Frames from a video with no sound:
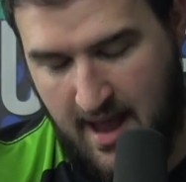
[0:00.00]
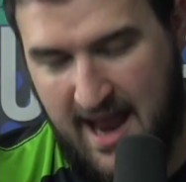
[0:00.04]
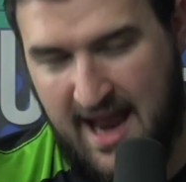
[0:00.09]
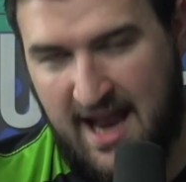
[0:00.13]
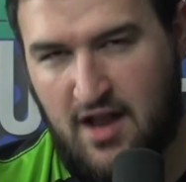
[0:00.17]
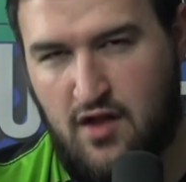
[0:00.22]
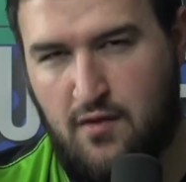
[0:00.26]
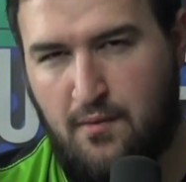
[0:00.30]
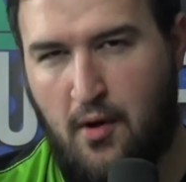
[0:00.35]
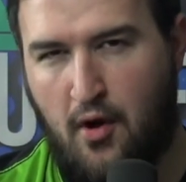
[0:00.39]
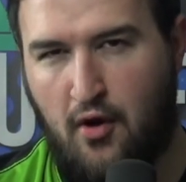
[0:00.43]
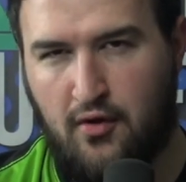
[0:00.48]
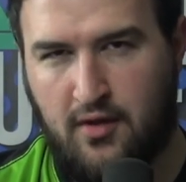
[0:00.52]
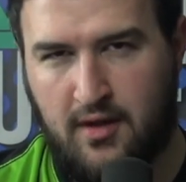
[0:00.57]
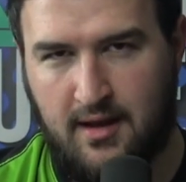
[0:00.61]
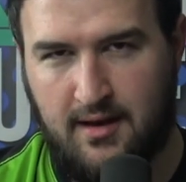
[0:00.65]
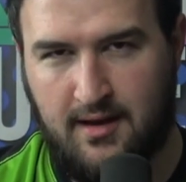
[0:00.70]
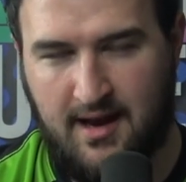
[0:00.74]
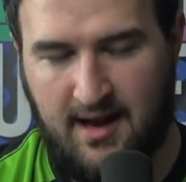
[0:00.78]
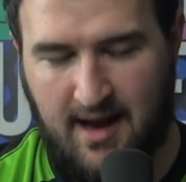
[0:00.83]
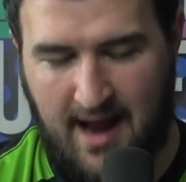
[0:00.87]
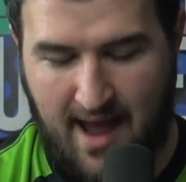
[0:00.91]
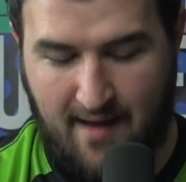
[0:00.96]
each
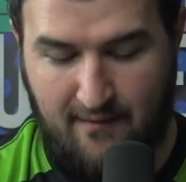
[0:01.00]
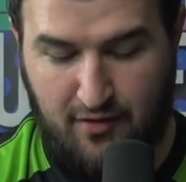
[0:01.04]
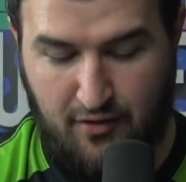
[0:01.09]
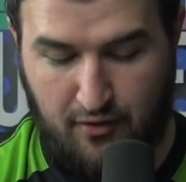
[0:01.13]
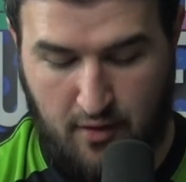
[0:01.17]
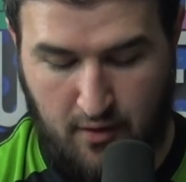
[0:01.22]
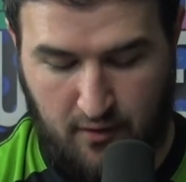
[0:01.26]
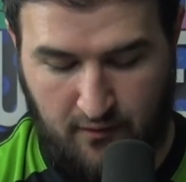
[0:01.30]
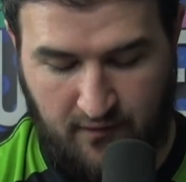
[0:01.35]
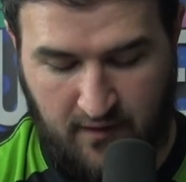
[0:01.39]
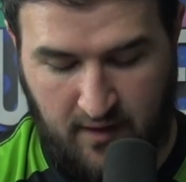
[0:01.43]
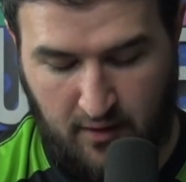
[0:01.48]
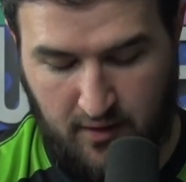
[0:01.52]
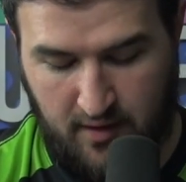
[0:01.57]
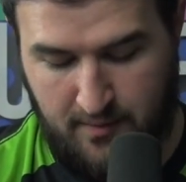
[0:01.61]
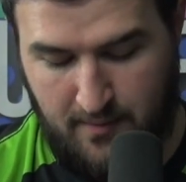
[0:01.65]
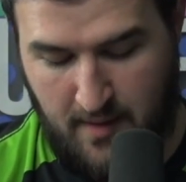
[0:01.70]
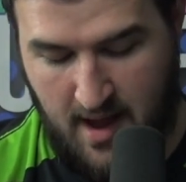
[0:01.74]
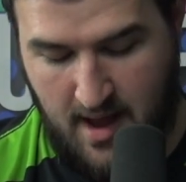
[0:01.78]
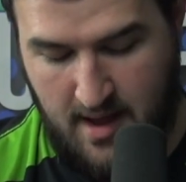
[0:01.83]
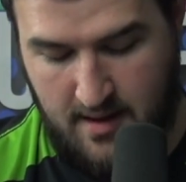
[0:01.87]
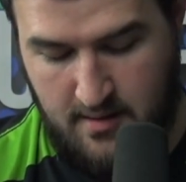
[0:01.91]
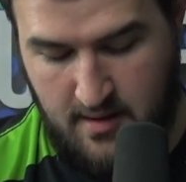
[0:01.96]
person can have their own field
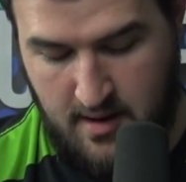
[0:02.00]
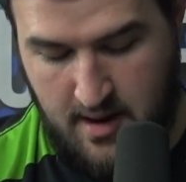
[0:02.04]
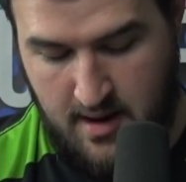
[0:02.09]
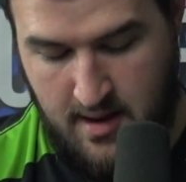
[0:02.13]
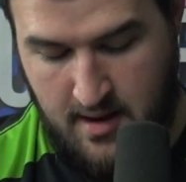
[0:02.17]
spot.